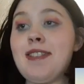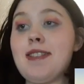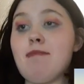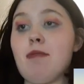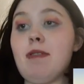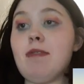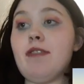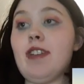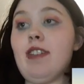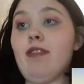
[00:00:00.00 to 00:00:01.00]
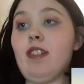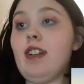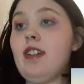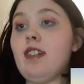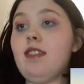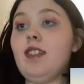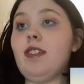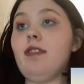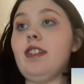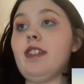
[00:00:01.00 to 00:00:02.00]
It's probably my favourite
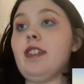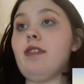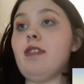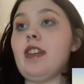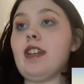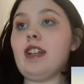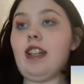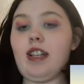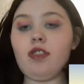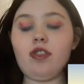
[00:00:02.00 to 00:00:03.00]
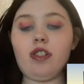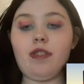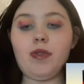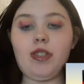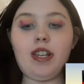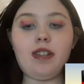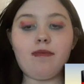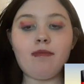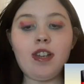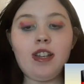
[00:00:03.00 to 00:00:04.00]
Lunar New Year collection I've seen.
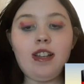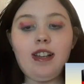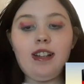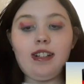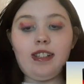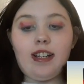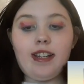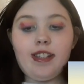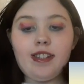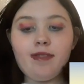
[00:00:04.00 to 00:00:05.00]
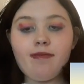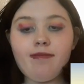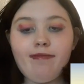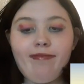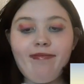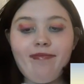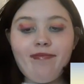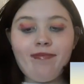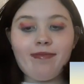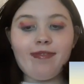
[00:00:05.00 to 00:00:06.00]
Like,
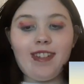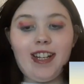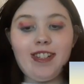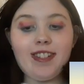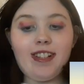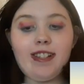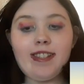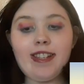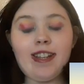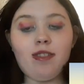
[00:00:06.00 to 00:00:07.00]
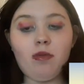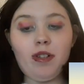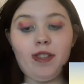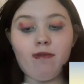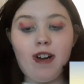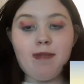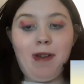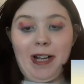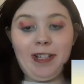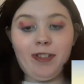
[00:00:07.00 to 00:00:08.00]
I just like seeing it all in the red
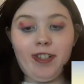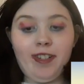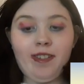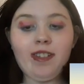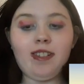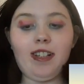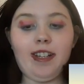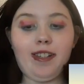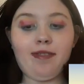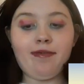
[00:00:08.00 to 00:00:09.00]
packaging. Like,